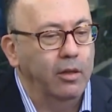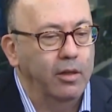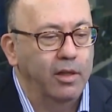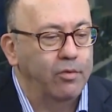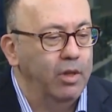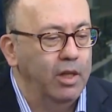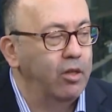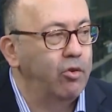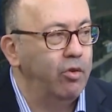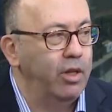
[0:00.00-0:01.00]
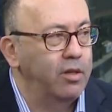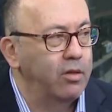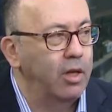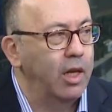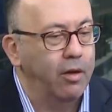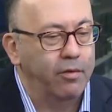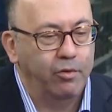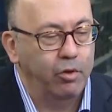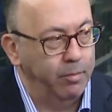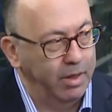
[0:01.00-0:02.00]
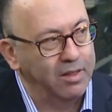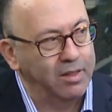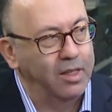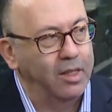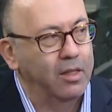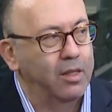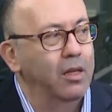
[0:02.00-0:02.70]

This will increase. So you have domestic